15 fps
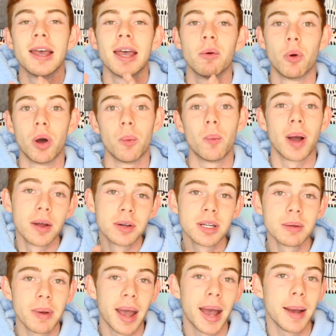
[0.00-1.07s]
And what wound
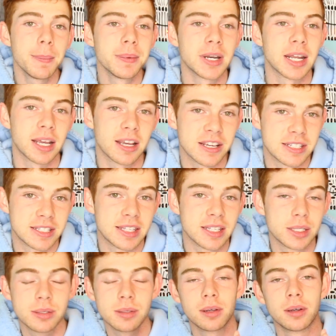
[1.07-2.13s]
up happening is
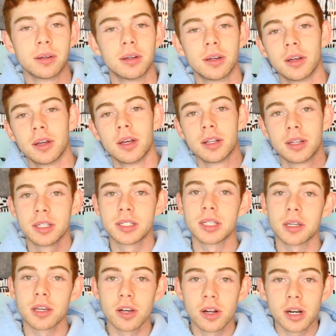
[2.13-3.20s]
the
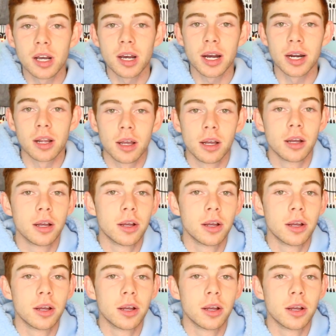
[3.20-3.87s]
security guard